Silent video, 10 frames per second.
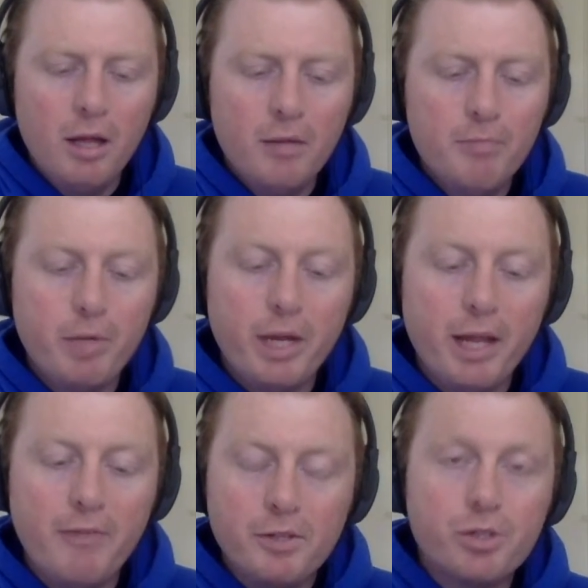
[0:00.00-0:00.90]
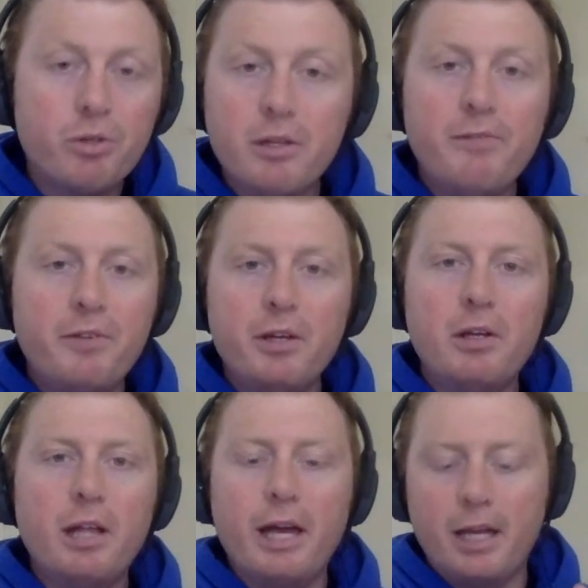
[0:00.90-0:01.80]
But if you truly feel
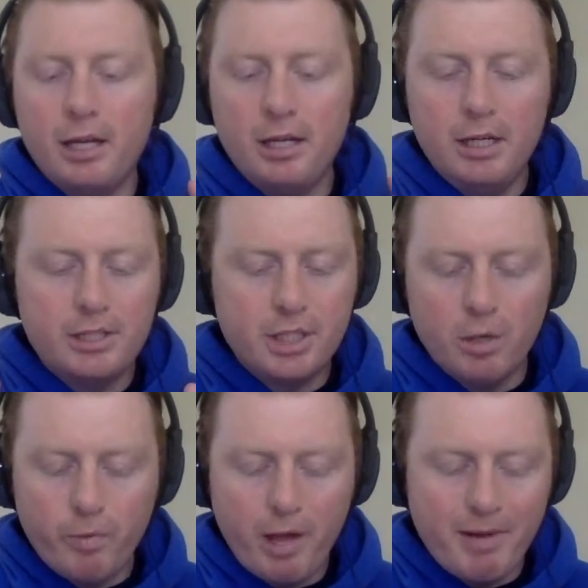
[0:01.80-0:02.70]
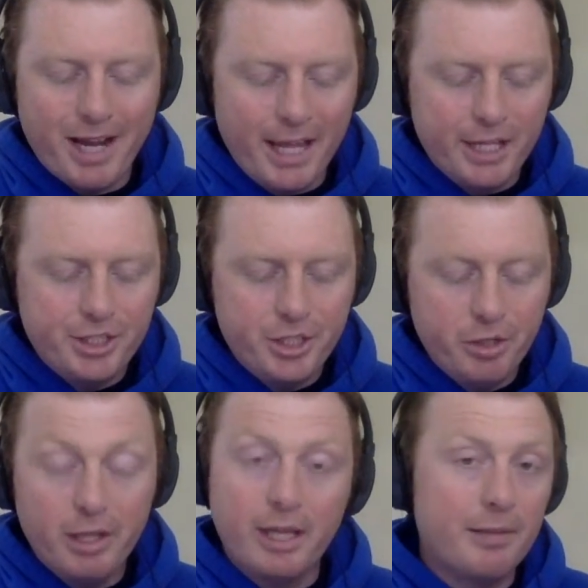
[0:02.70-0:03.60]
like a certain way about an
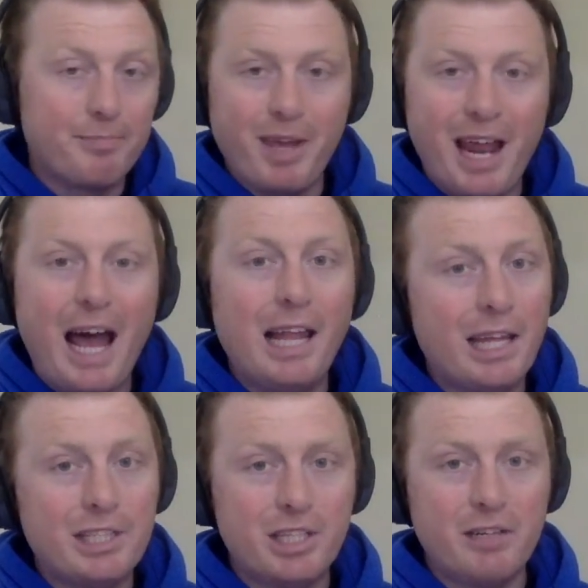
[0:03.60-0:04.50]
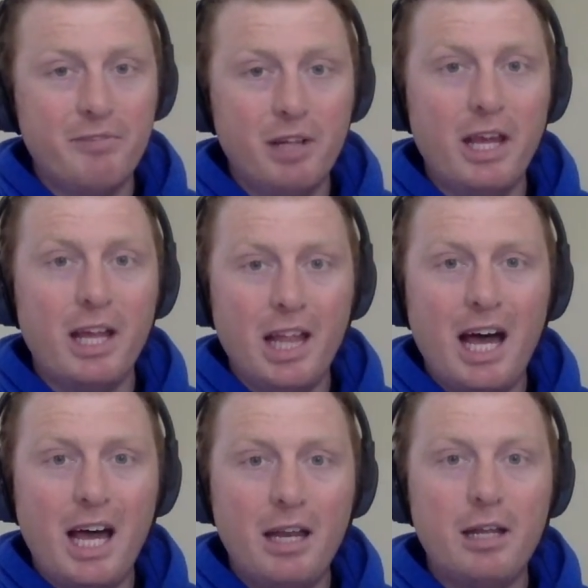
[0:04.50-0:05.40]
issue, man, I like Chick-fil-A a
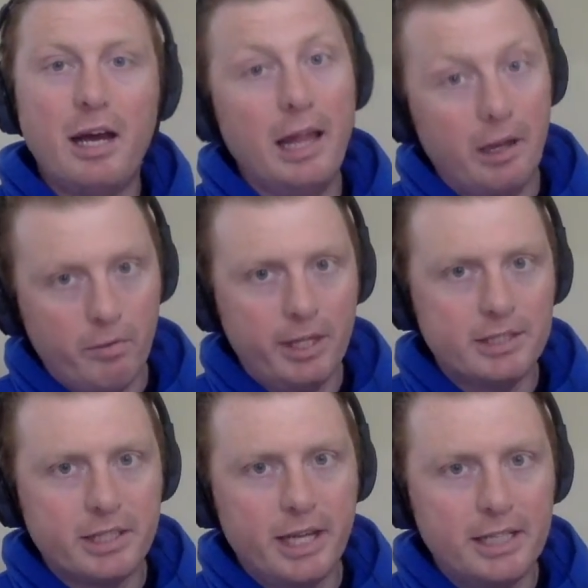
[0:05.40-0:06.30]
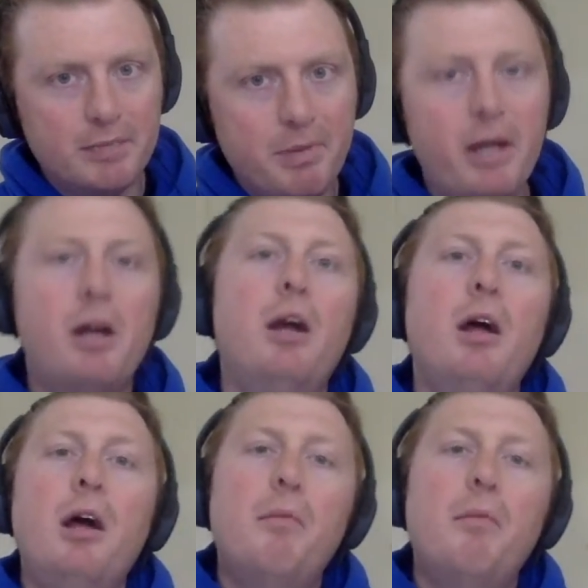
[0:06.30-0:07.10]
lot. I like Raising Cane's better.